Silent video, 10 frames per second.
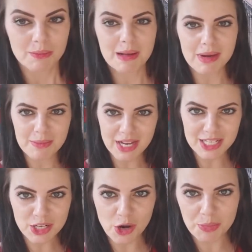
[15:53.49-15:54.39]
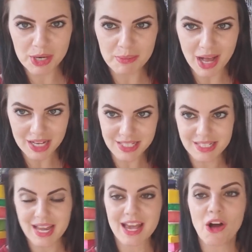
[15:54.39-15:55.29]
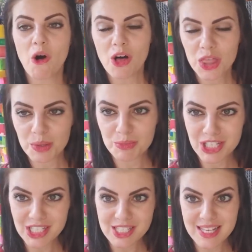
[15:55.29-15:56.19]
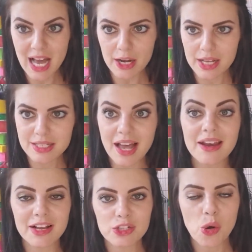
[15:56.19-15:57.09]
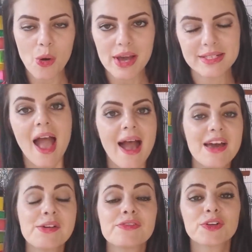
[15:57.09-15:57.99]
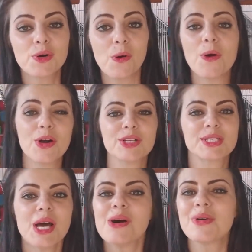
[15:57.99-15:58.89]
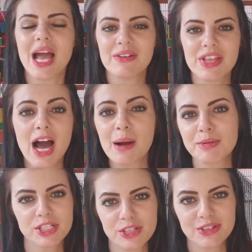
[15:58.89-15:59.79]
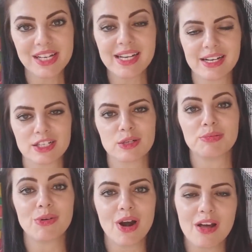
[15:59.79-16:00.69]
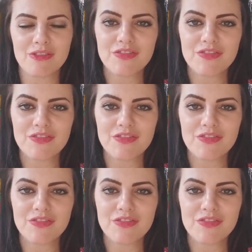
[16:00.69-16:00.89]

My mom got to open a box today. All the birds got exciting toys. And of course, we have the opportunity to support a